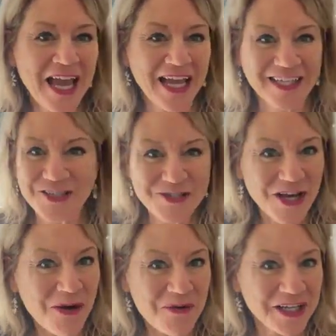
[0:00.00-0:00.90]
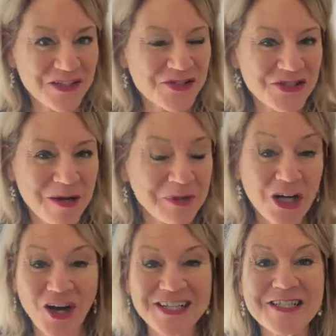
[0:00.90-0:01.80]
And he goes, no, he goes, you're not
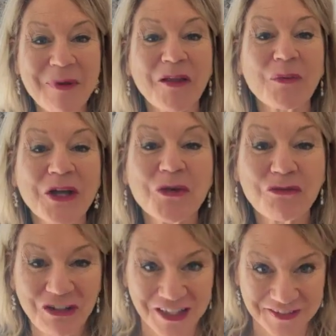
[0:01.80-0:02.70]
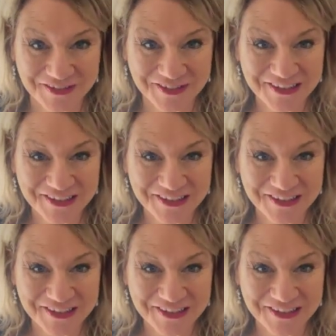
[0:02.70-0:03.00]
being honest about the way you feel.